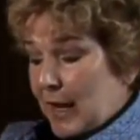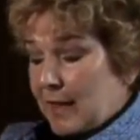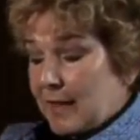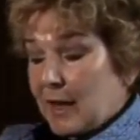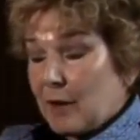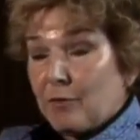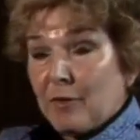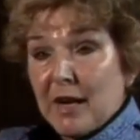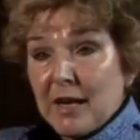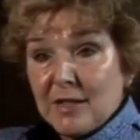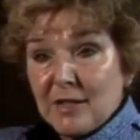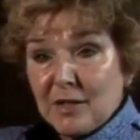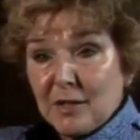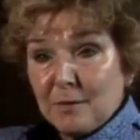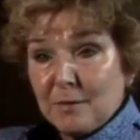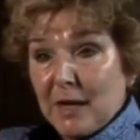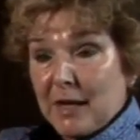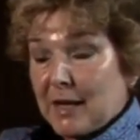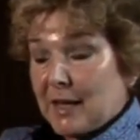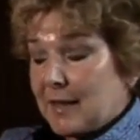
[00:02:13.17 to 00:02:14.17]
they raised their
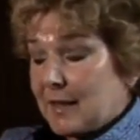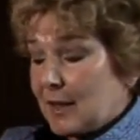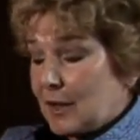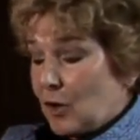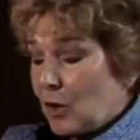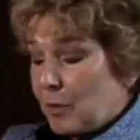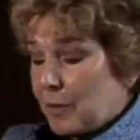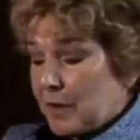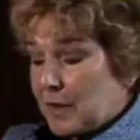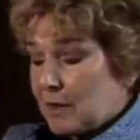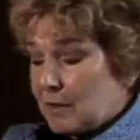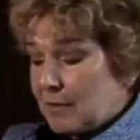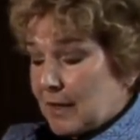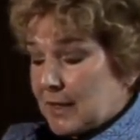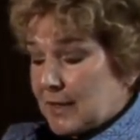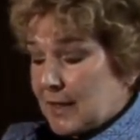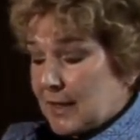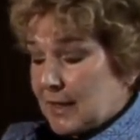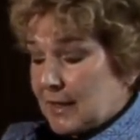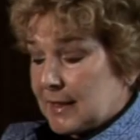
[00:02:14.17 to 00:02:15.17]
money, they opened the
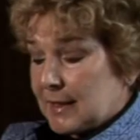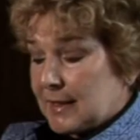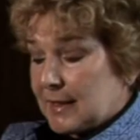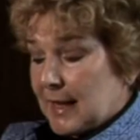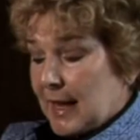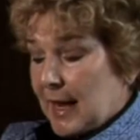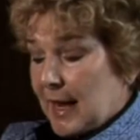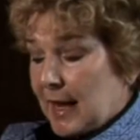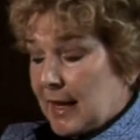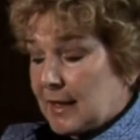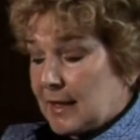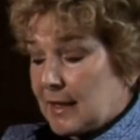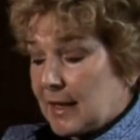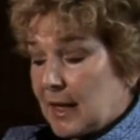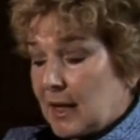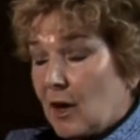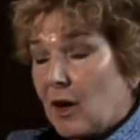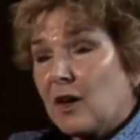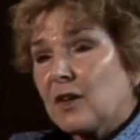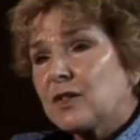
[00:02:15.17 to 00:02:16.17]
residence, and
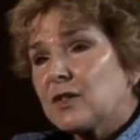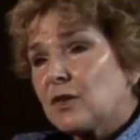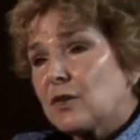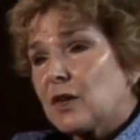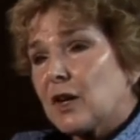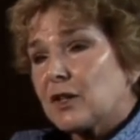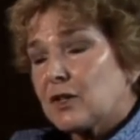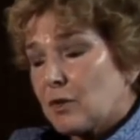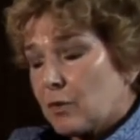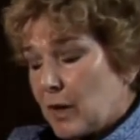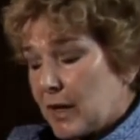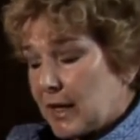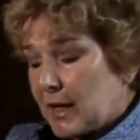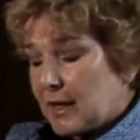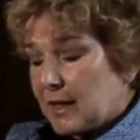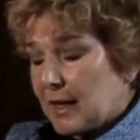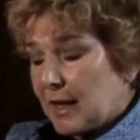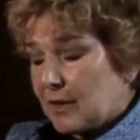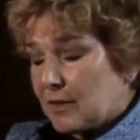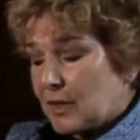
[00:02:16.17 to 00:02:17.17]
they also got
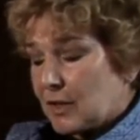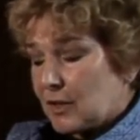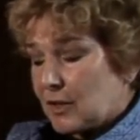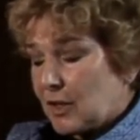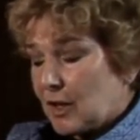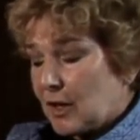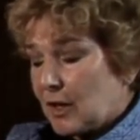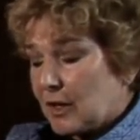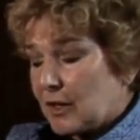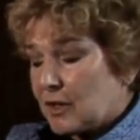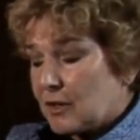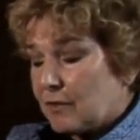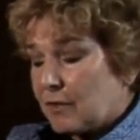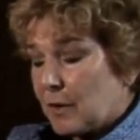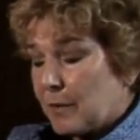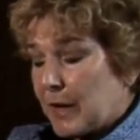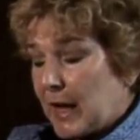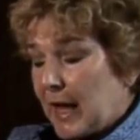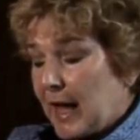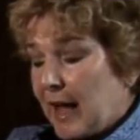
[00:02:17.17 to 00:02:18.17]
$20,000
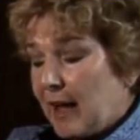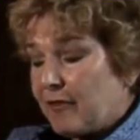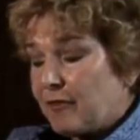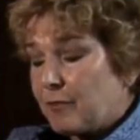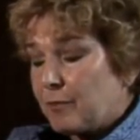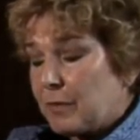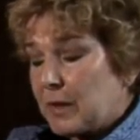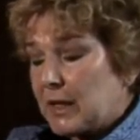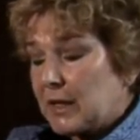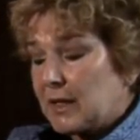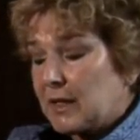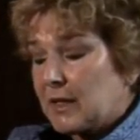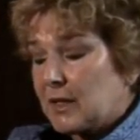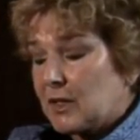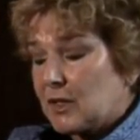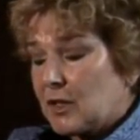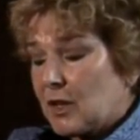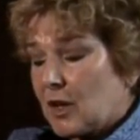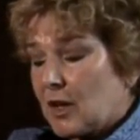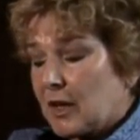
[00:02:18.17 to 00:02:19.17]
from a half
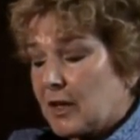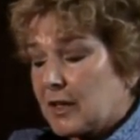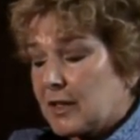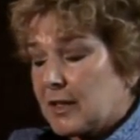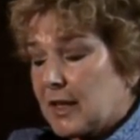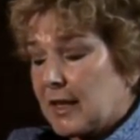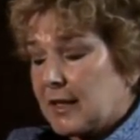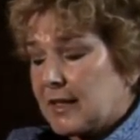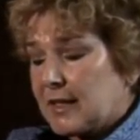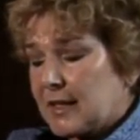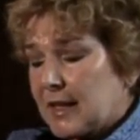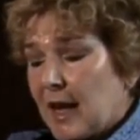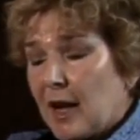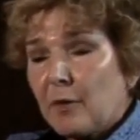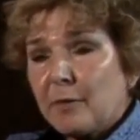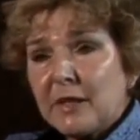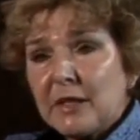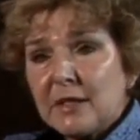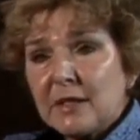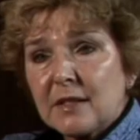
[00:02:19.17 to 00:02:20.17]
million dollar
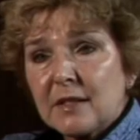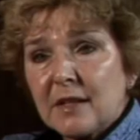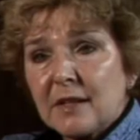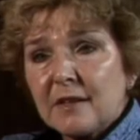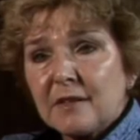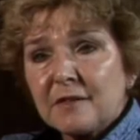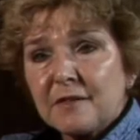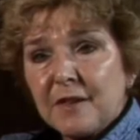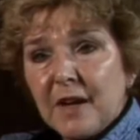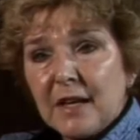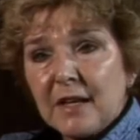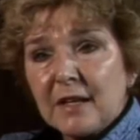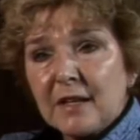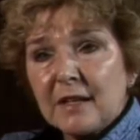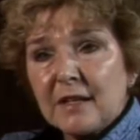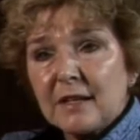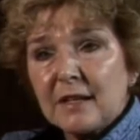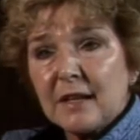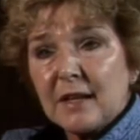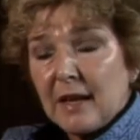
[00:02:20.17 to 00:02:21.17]
endowment
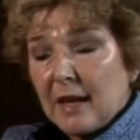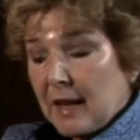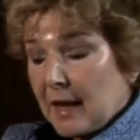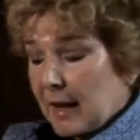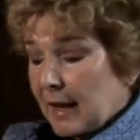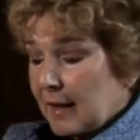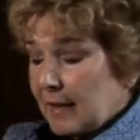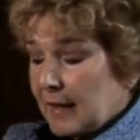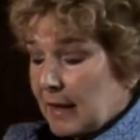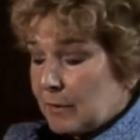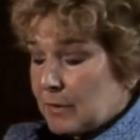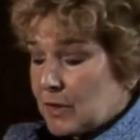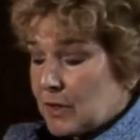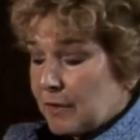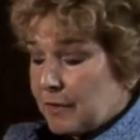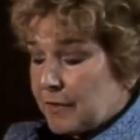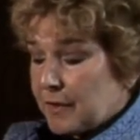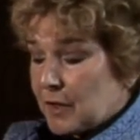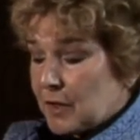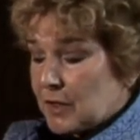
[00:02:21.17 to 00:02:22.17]
fund. And that was the
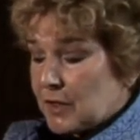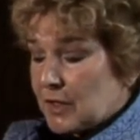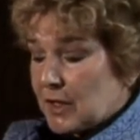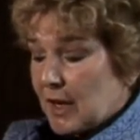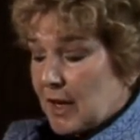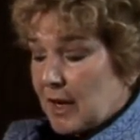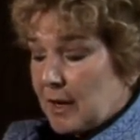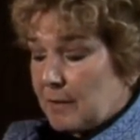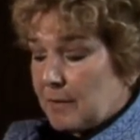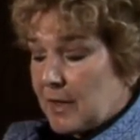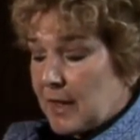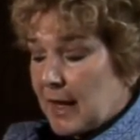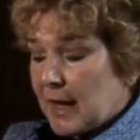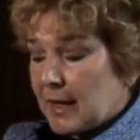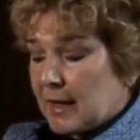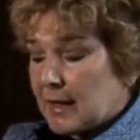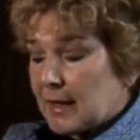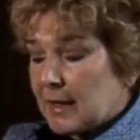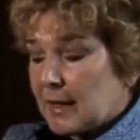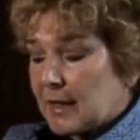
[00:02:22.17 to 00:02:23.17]
first time
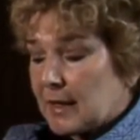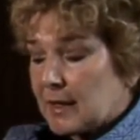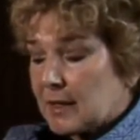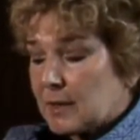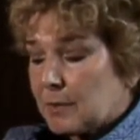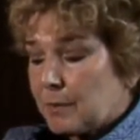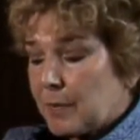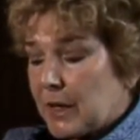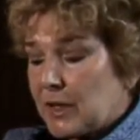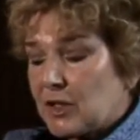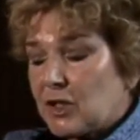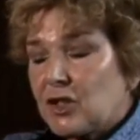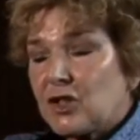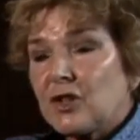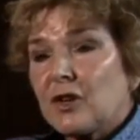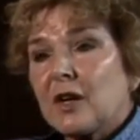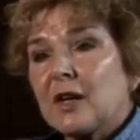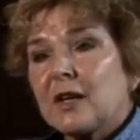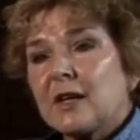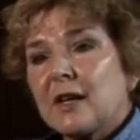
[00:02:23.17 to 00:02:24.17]
that
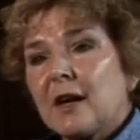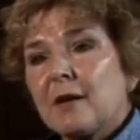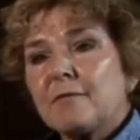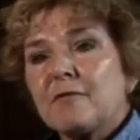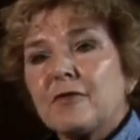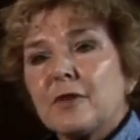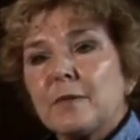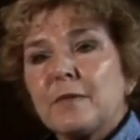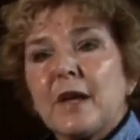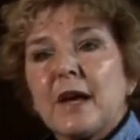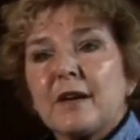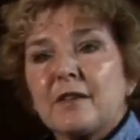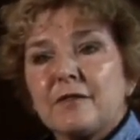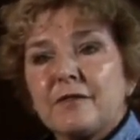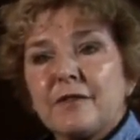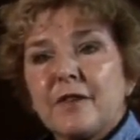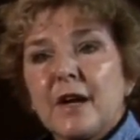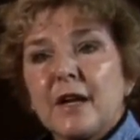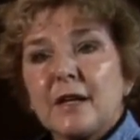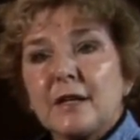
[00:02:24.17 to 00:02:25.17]
expenditure had come from that
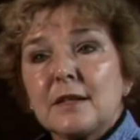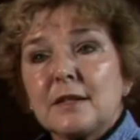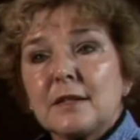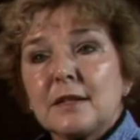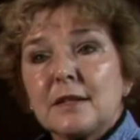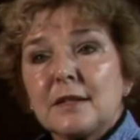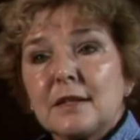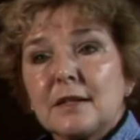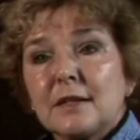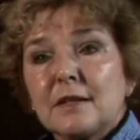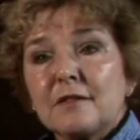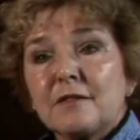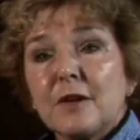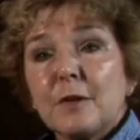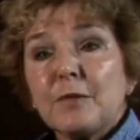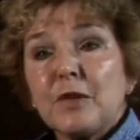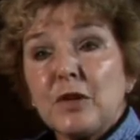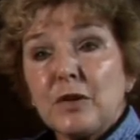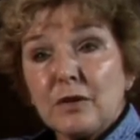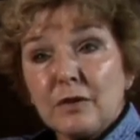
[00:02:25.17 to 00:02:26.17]
fund,
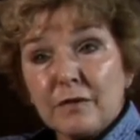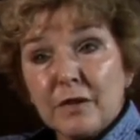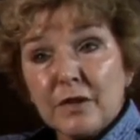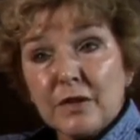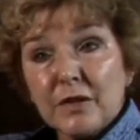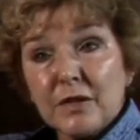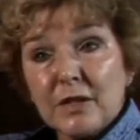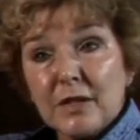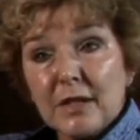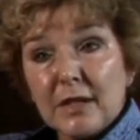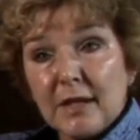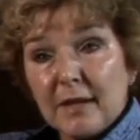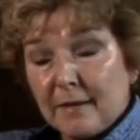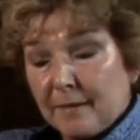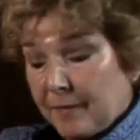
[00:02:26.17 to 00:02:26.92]
from the university.